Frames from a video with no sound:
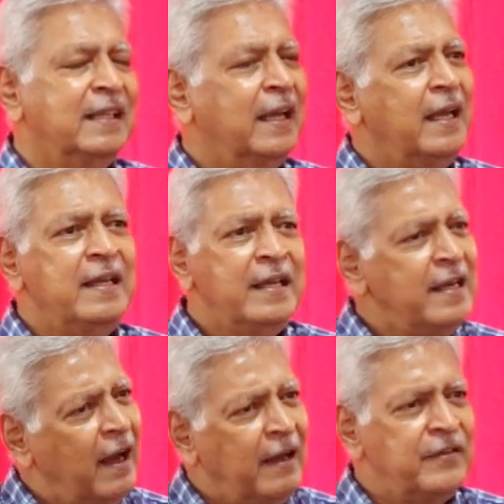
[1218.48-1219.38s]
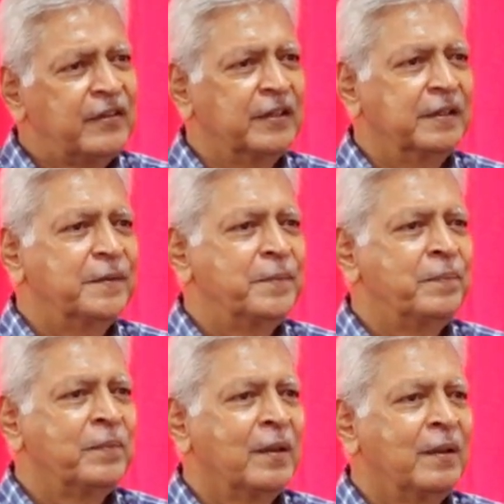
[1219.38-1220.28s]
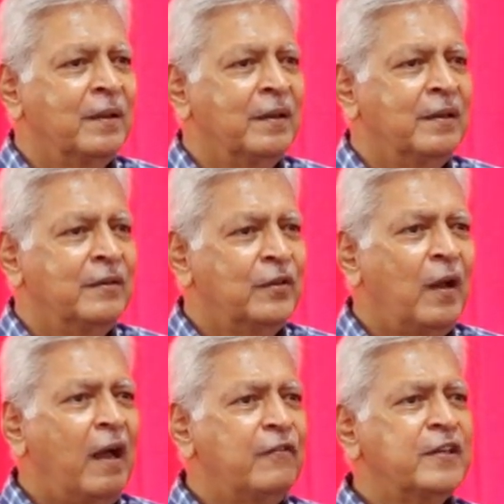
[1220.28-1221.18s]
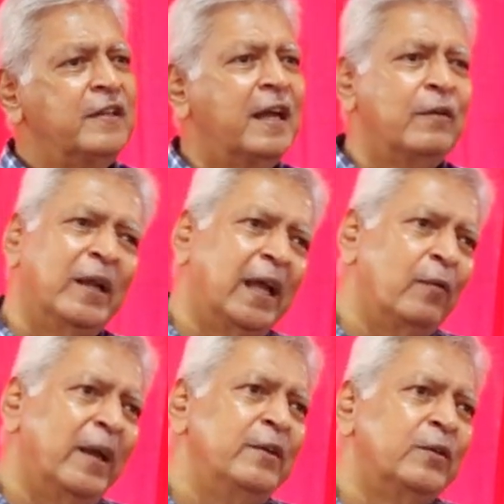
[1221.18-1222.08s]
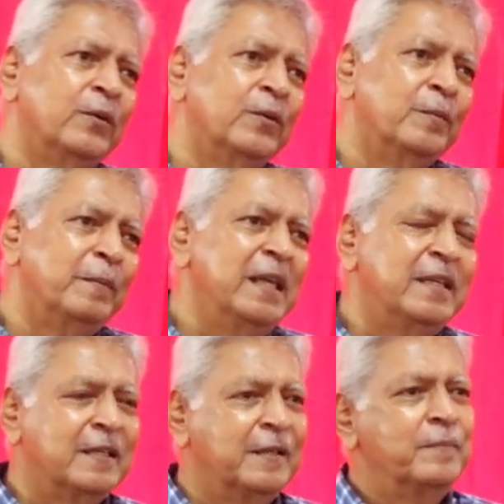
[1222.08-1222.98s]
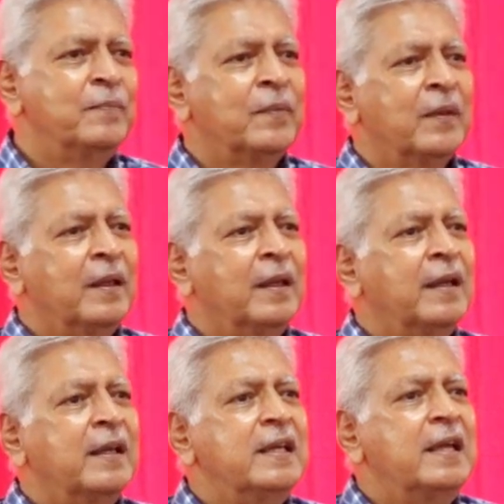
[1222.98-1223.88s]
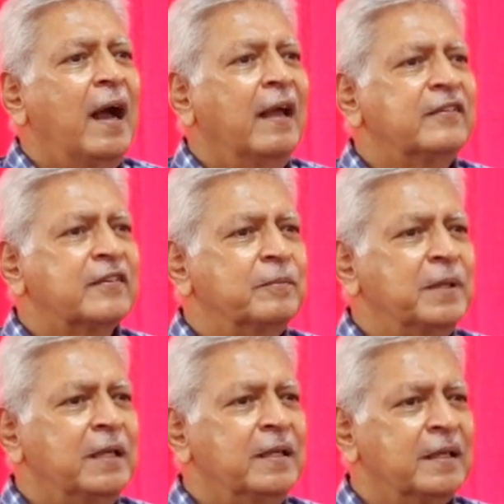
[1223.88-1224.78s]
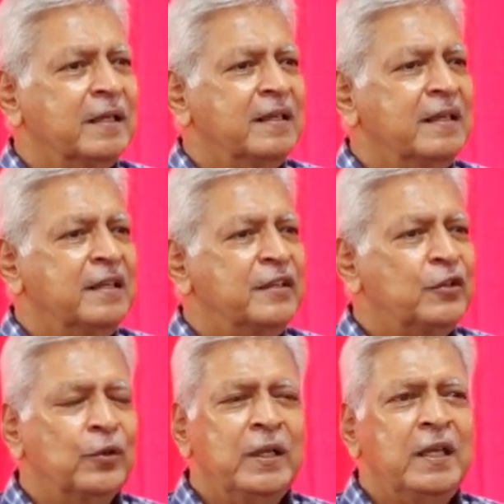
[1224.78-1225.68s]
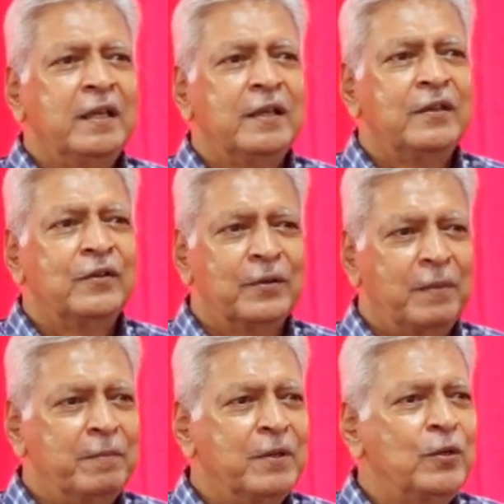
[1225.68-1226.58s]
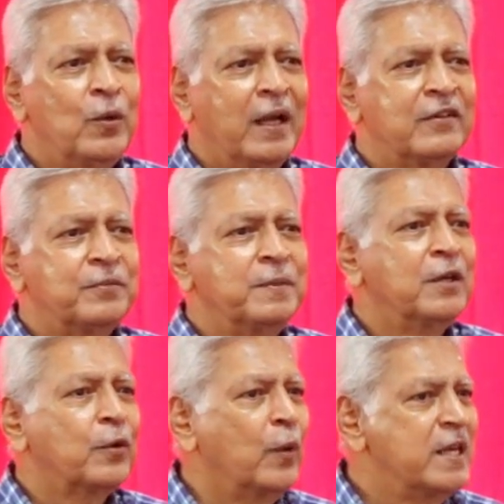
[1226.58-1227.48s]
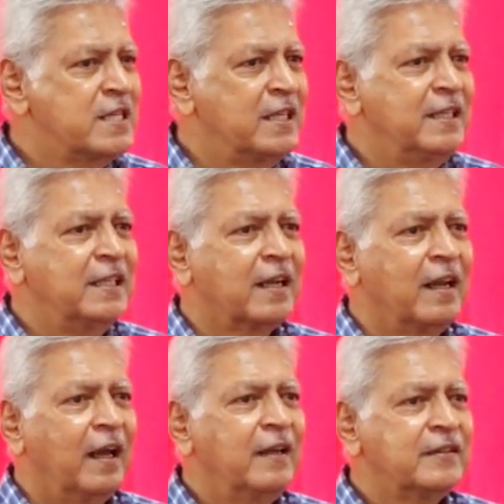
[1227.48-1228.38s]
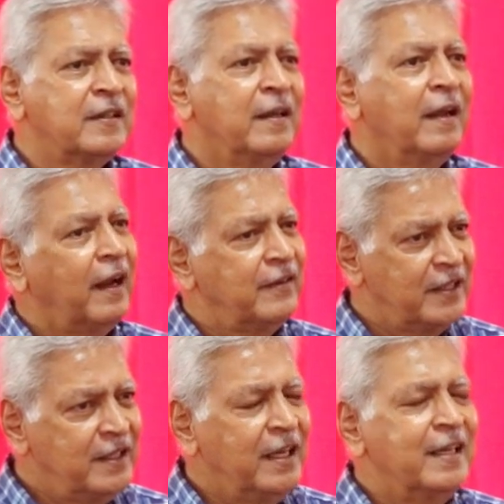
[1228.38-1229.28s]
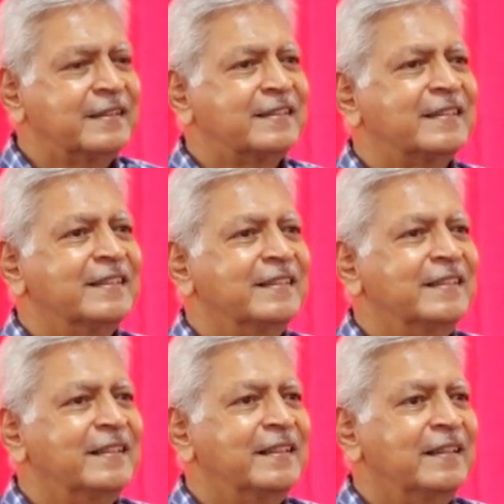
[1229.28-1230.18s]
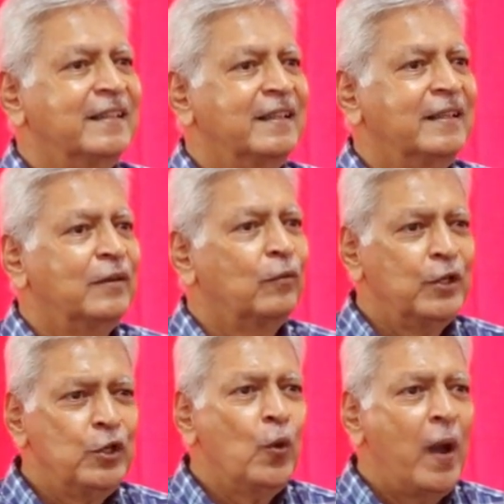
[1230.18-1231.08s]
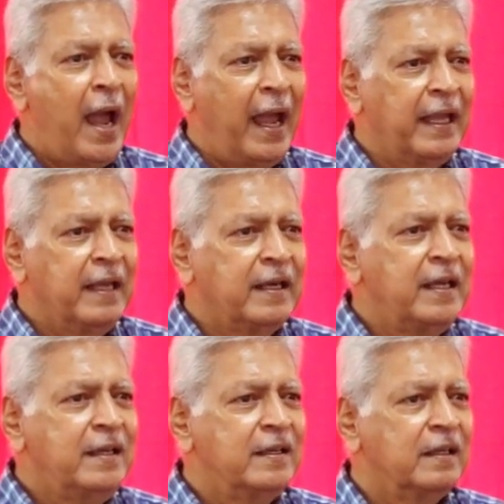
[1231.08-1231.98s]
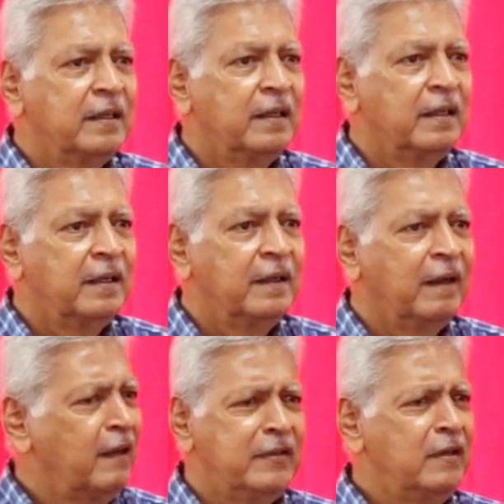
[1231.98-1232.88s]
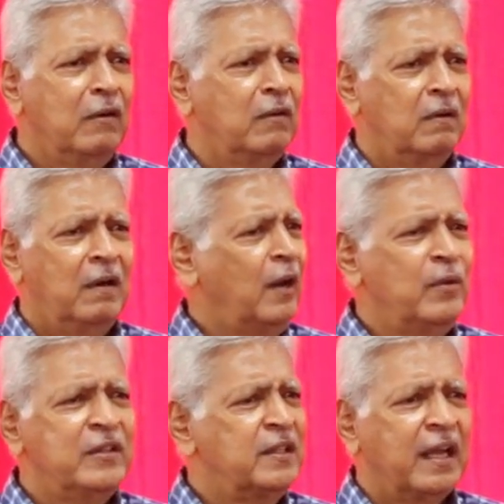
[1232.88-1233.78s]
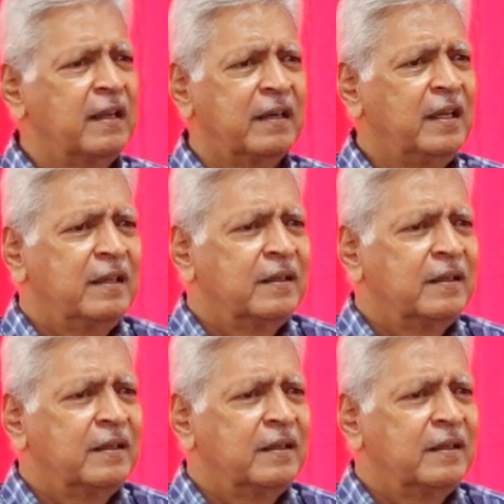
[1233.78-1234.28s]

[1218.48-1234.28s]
and he answered. So after that when I went to meet him, he asked me, Tony, you remember you asked me a question in the class? I said, yes. Were you angry? I said, no, I wasn't angry.